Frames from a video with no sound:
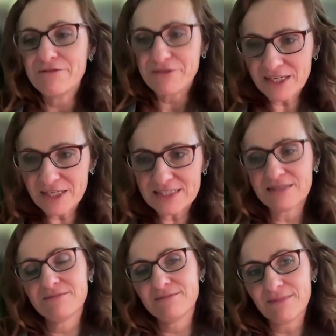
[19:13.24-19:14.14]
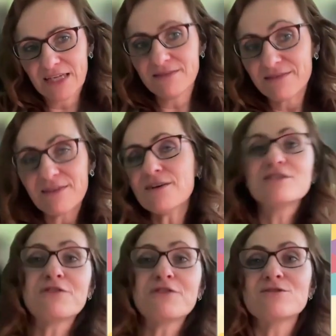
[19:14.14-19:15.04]
First, there are
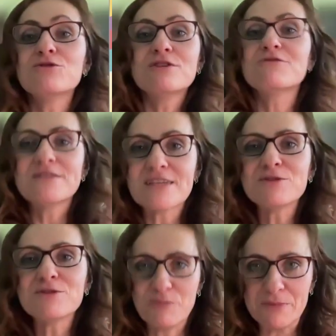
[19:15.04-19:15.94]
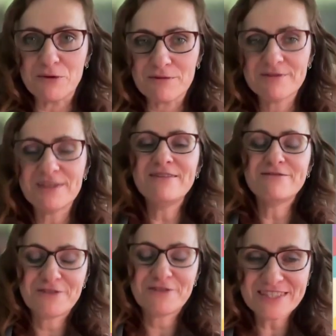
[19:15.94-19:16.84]
two different types of people, right?
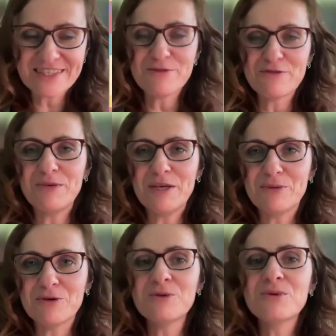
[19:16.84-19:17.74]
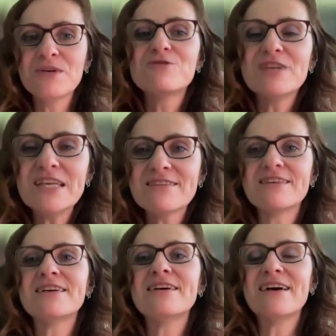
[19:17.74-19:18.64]
First type of people will read
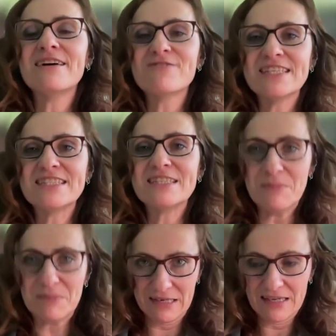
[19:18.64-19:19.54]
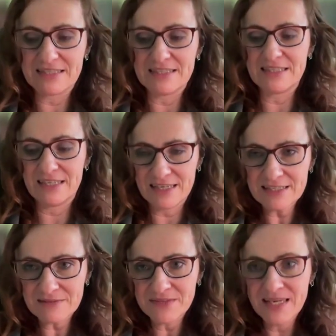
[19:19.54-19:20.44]
the recipe as it
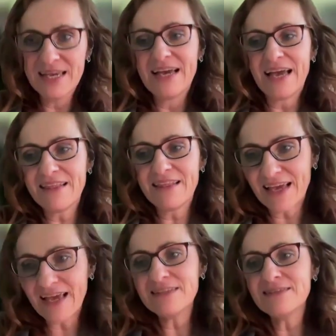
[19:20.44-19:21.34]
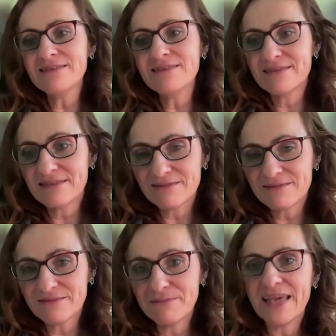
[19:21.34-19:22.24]
is, and then
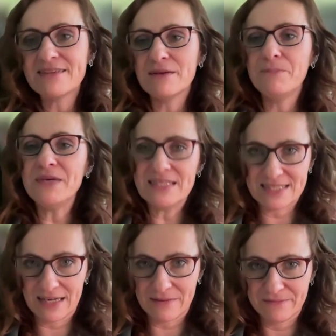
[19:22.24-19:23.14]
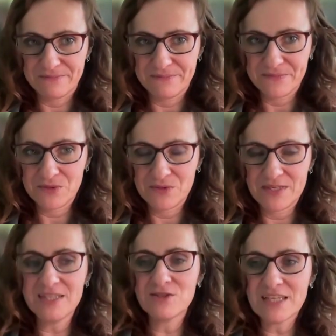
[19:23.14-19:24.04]
make the pizza.
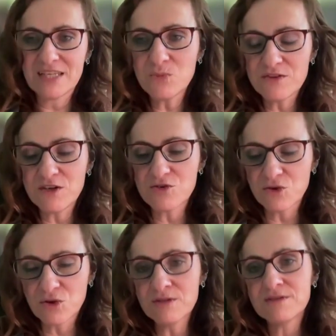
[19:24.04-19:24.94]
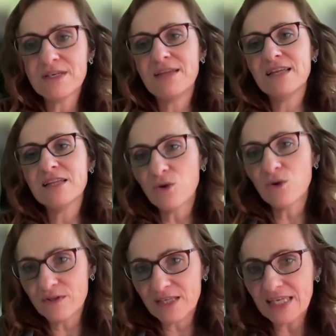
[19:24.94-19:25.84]
Okay, so start with the rule and then go
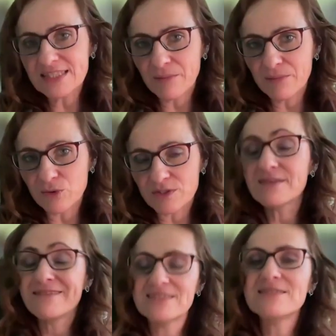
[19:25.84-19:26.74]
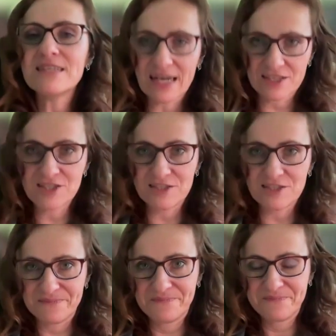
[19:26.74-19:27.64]
with the examples. That's deduction.